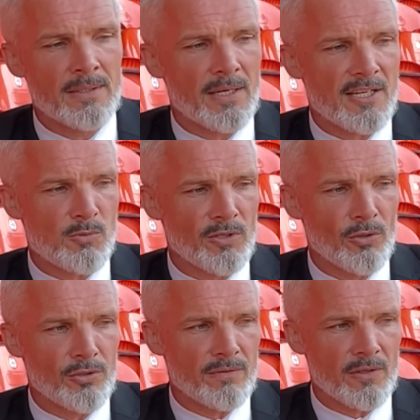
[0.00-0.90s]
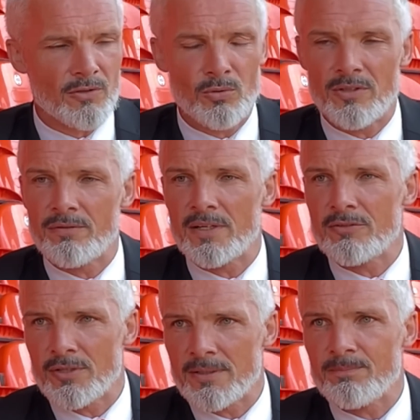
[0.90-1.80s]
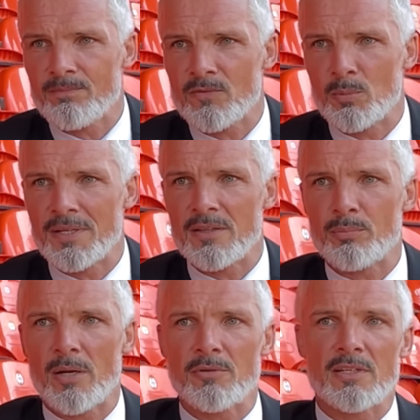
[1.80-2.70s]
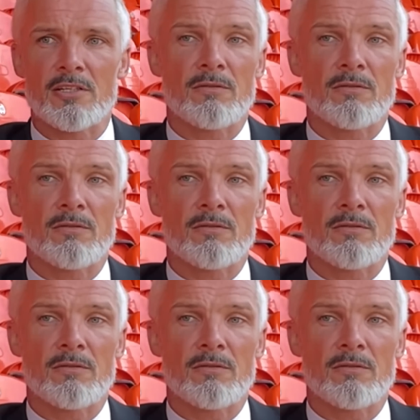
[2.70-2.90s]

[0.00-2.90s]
as we know, you've got no divine right to be in the Premier League.